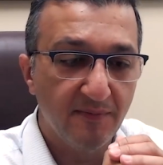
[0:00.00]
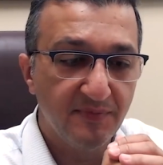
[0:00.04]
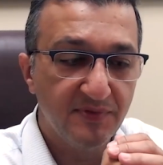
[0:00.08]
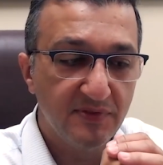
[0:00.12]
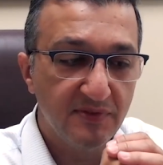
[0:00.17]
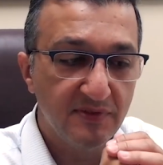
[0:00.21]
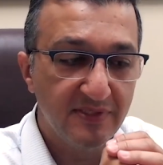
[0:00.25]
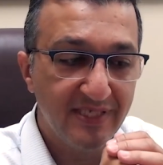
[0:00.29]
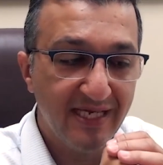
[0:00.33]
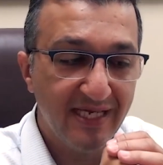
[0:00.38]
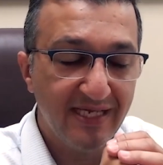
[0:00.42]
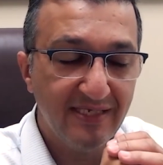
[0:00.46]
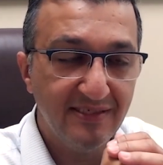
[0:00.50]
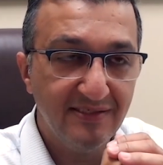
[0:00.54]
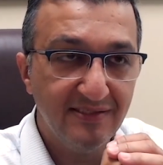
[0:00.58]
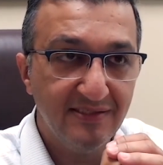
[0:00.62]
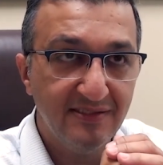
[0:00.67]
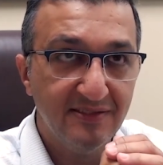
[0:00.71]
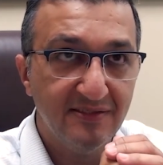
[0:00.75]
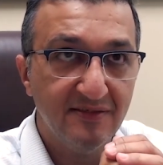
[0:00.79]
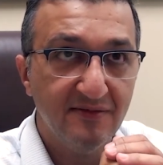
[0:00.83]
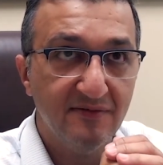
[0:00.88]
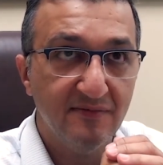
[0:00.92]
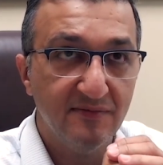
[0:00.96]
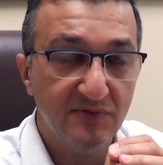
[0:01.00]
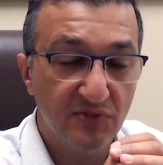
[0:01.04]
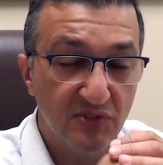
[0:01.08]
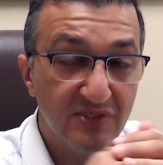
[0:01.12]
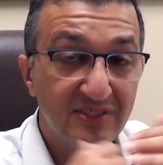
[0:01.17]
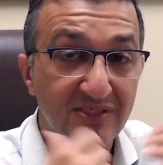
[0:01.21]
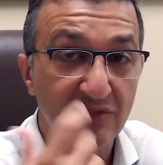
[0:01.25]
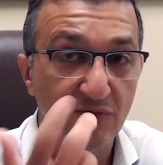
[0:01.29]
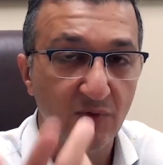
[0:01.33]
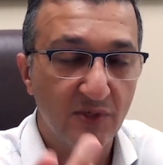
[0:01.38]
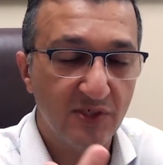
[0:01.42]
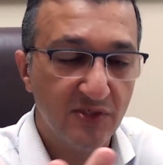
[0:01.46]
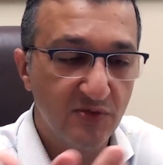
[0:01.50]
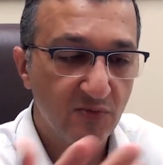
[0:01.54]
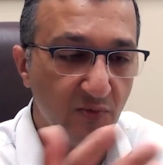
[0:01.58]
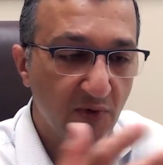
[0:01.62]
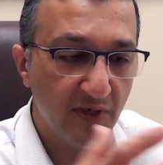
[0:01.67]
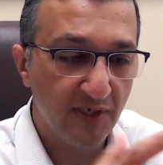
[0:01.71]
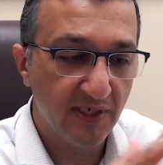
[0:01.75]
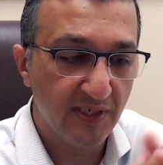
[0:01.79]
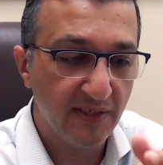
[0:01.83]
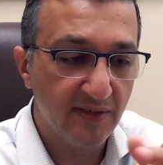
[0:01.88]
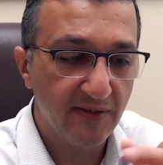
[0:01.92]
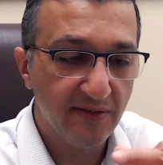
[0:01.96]
days since
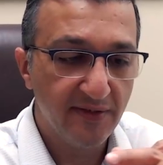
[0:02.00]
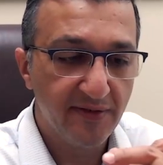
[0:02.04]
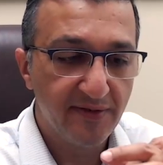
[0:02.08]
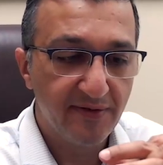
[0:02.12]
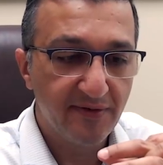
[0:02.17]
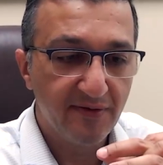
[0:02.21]
2020,